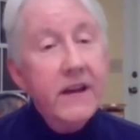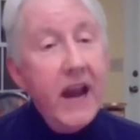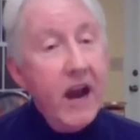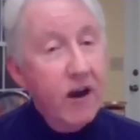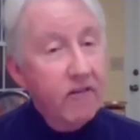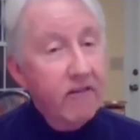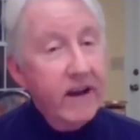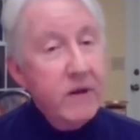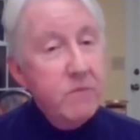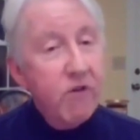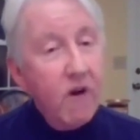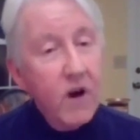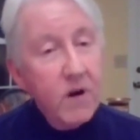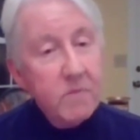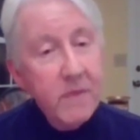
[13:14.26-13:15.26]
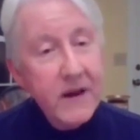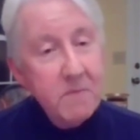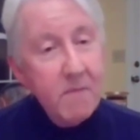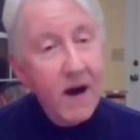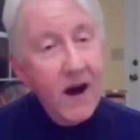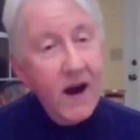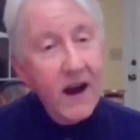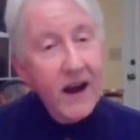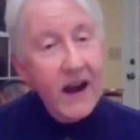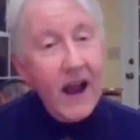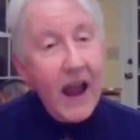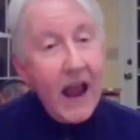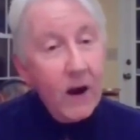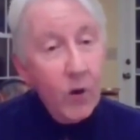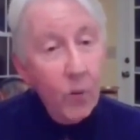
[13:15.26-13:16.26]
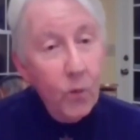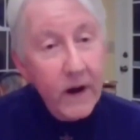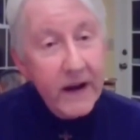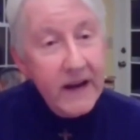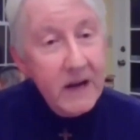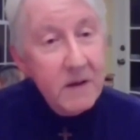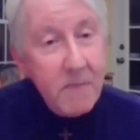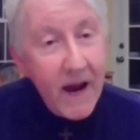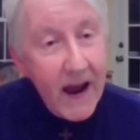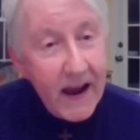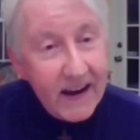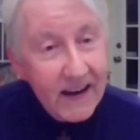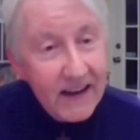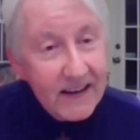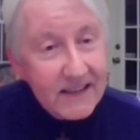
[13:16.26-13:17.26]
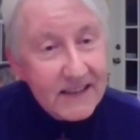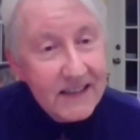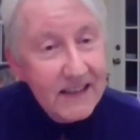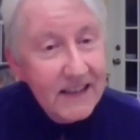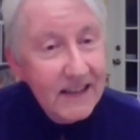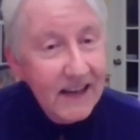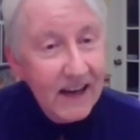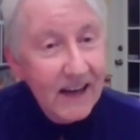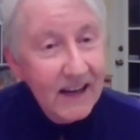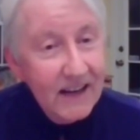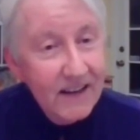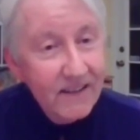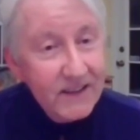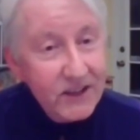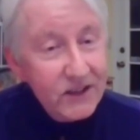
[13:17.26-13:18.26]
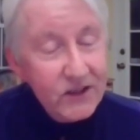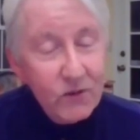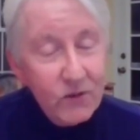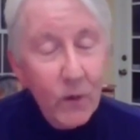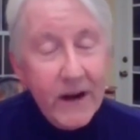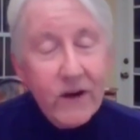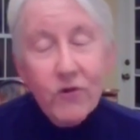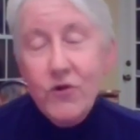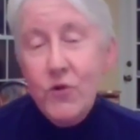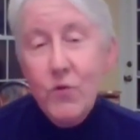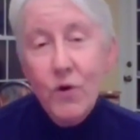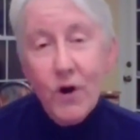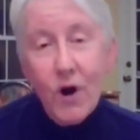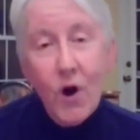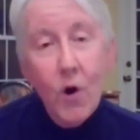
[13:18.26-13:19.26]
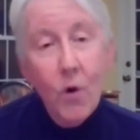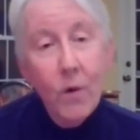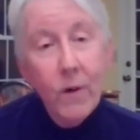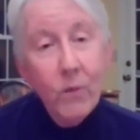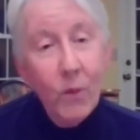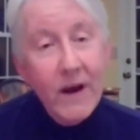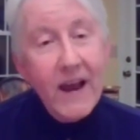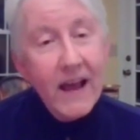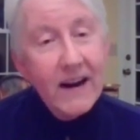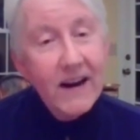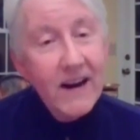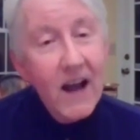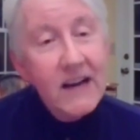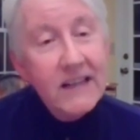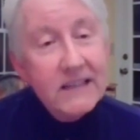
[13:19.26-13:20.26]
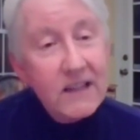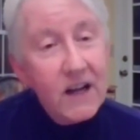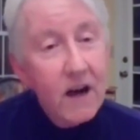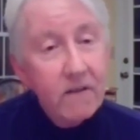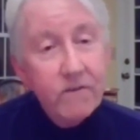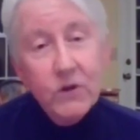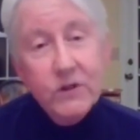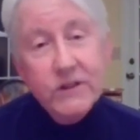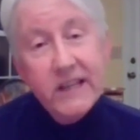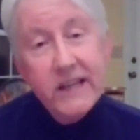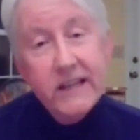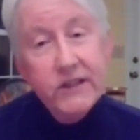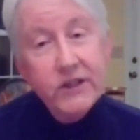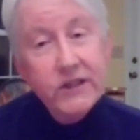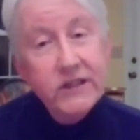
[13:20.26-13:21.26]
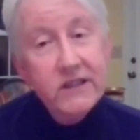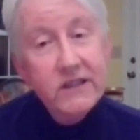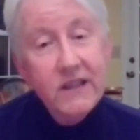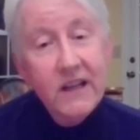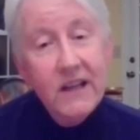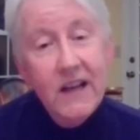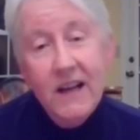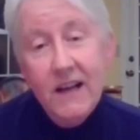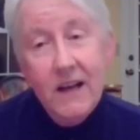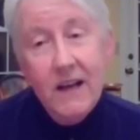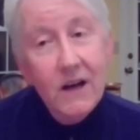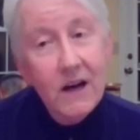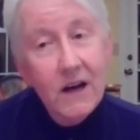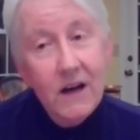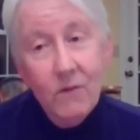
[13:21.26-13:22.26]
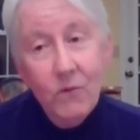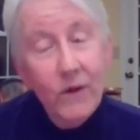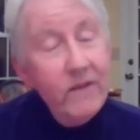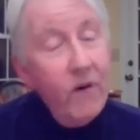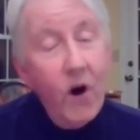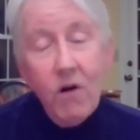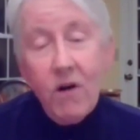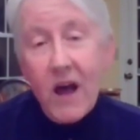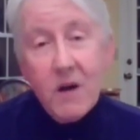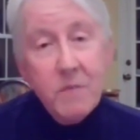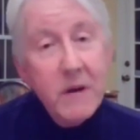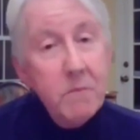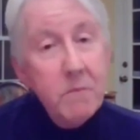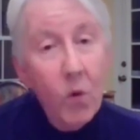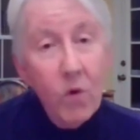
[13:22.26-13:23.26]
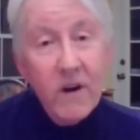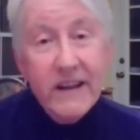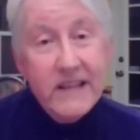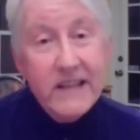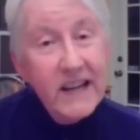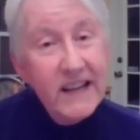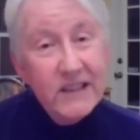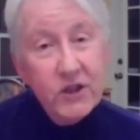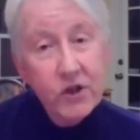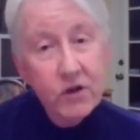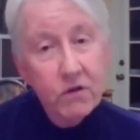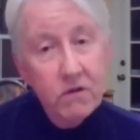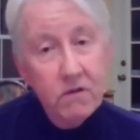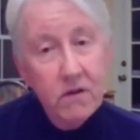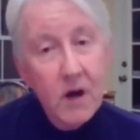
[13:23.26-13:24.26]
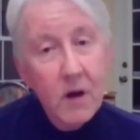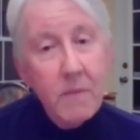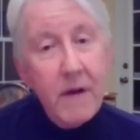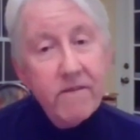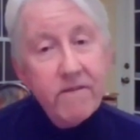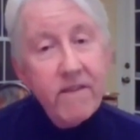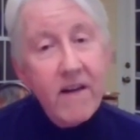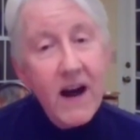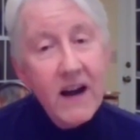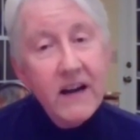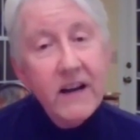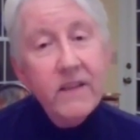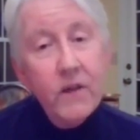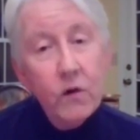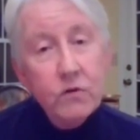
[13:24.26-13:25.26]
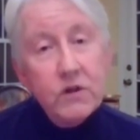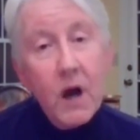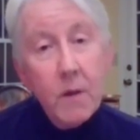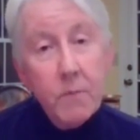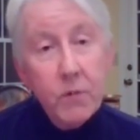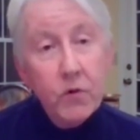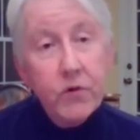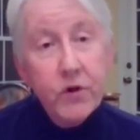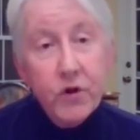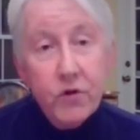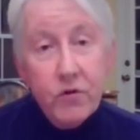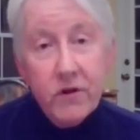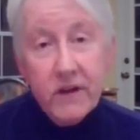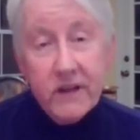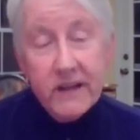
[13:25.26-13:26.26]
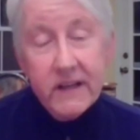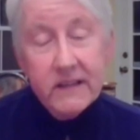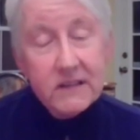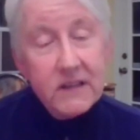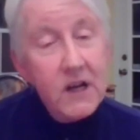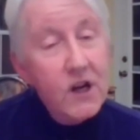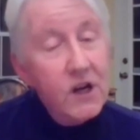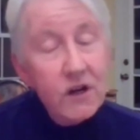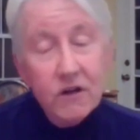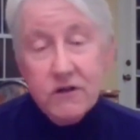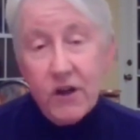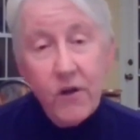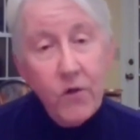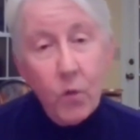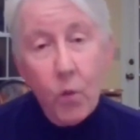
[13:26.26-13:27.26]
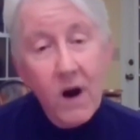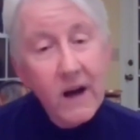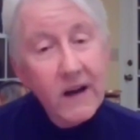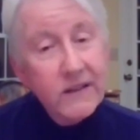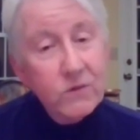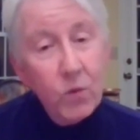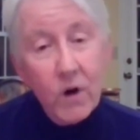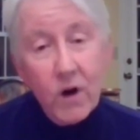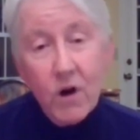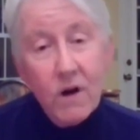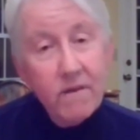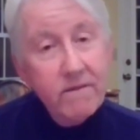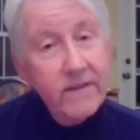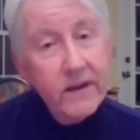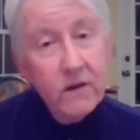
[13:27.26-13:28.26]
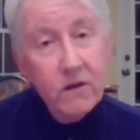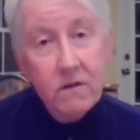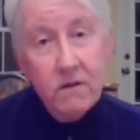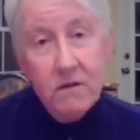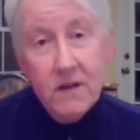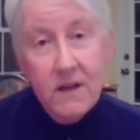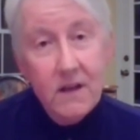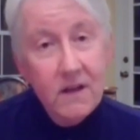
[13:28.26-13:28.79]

Carrie brought me my Halloween packet just a week or two ago, and we had a nice conversation. We've all got to be more intentional about finding those opportunities, because otherwise we're going to feel